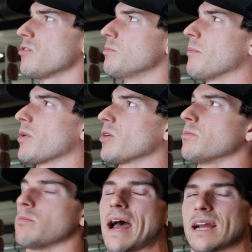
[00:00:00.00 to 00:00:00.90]
remember,
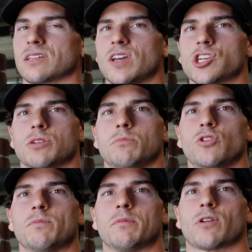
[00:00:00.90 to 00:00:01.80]
activation and
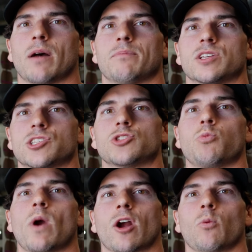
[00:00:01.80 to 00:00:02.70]
movement prep, this is
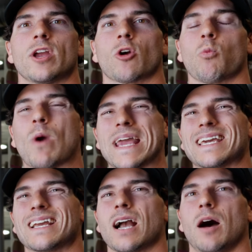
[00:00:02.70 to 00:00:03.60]
where we are
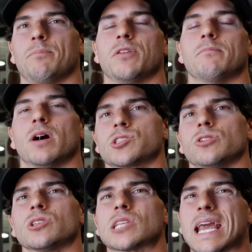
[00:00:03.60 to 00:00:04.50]
waking up the
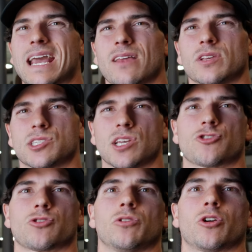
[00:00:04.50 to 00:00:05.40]
muscles and the
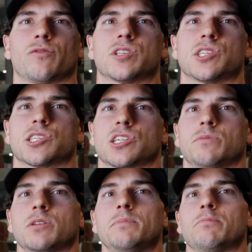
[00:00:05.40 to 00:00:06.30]
central nervous
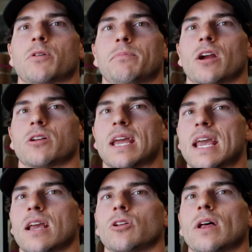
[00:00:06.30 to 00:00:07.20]
system to be prepared to
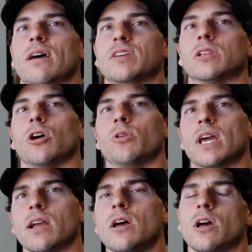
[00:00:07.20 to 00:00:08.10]
handle heavy
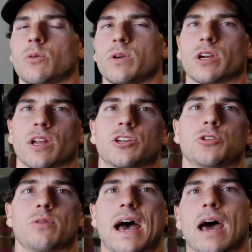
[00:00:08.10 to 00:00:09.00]
loading. We are going to
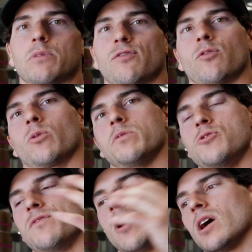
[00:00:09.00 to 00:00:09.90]
do that before we
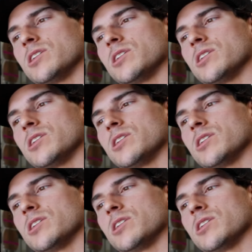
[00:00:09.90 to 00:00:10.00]
move on